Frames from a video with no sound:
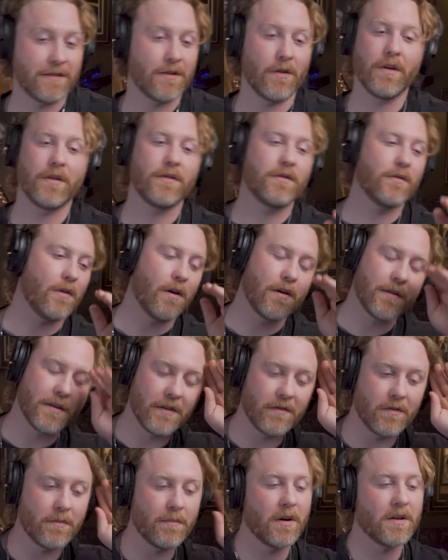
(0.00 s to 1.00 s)
going through all the
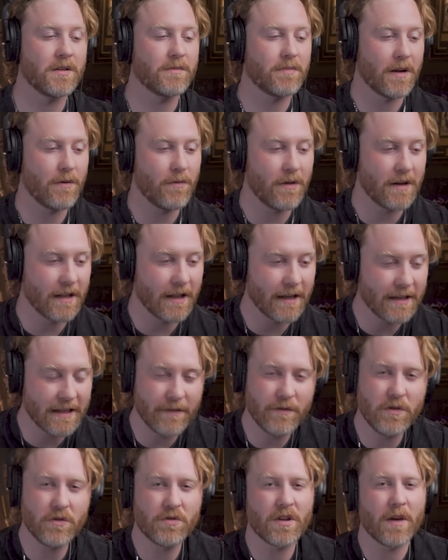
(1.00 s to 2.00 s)
different parts, but I want to like
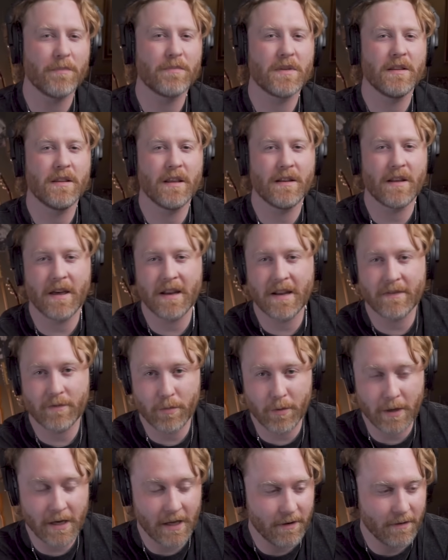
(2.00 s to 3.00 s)
give you something that not
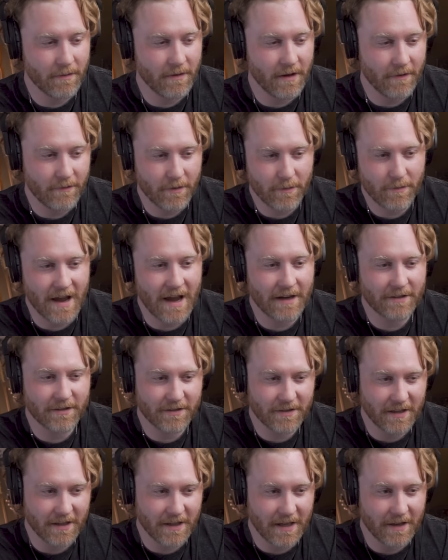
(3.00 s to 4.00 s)
every reactor
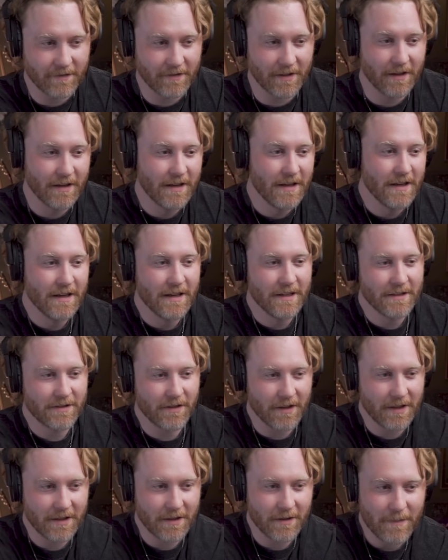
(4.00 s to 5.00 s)
is going to give you. So
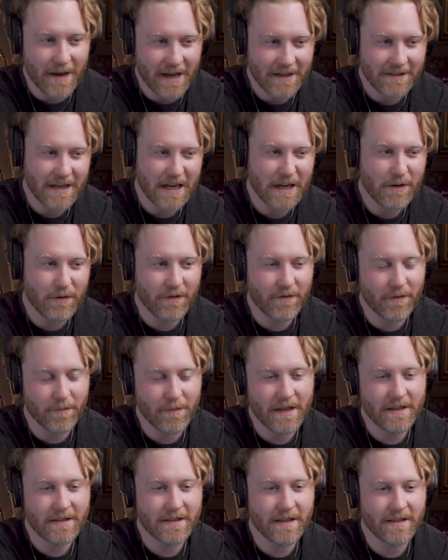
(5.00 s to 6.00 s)
I think the main takeaway from
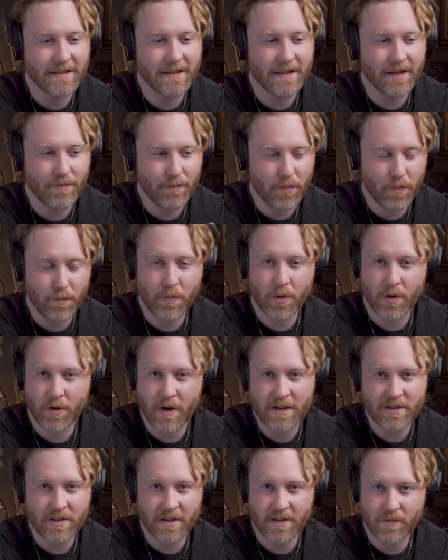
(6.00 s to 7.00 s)
this is the
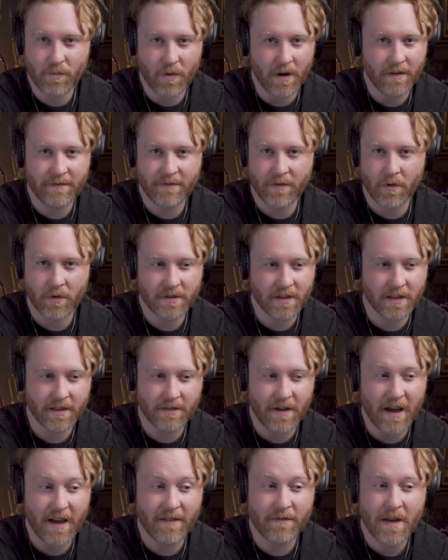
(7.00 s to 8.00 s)
progression's 1, 4, 6,
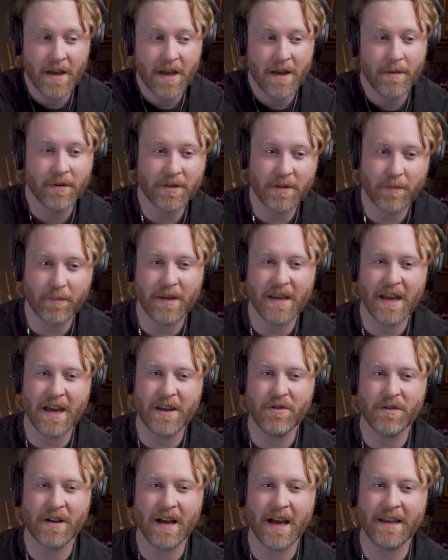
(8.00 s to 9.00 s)
5, but the
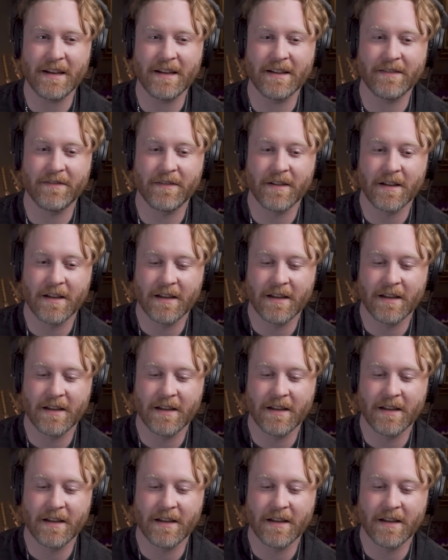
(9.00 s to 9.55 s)
piano kind of